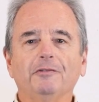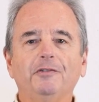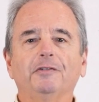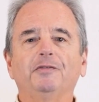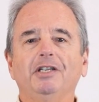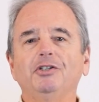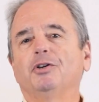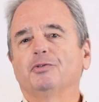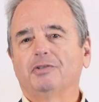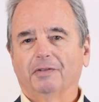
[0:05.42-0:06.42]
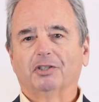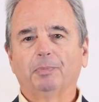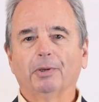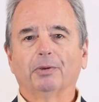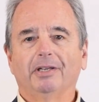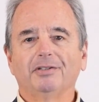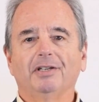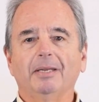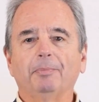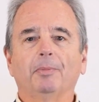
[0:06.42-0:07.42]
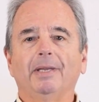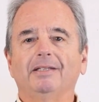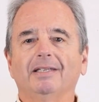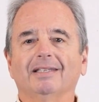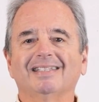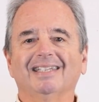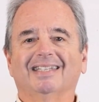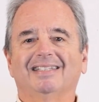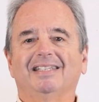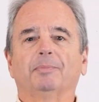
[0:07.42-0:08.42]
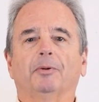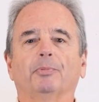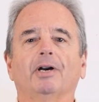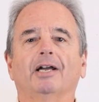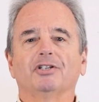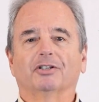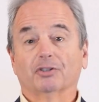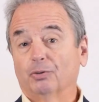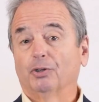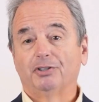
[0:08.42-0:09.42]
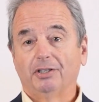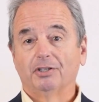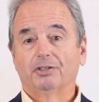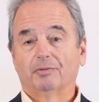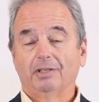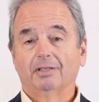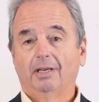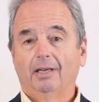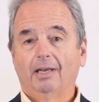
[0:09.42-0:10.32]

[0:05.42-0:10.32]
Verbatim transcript: than 15 years of experience in implementing Six Sigma projects across industries.